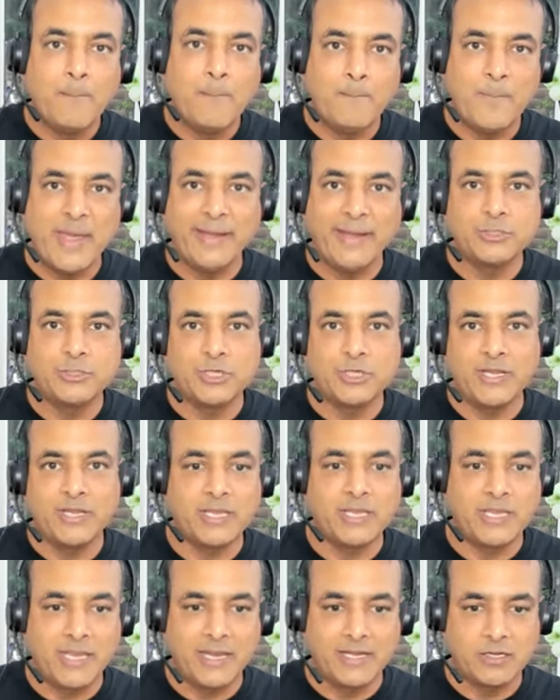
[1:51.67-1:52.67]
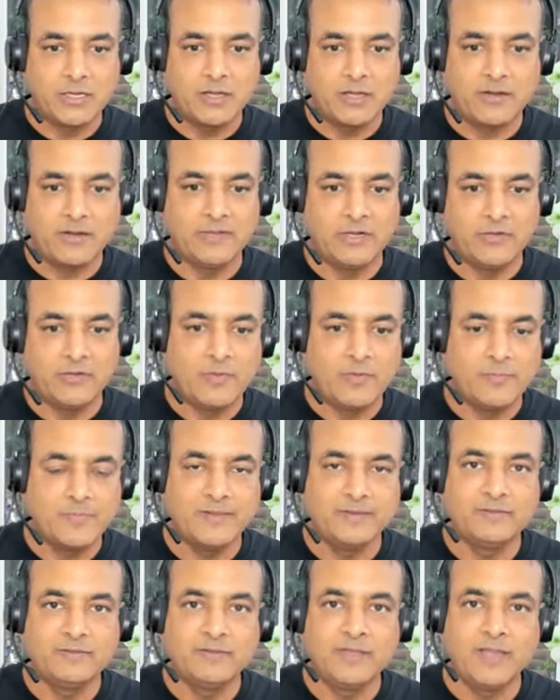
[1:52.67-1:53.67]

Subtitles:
manage, and get a result from this.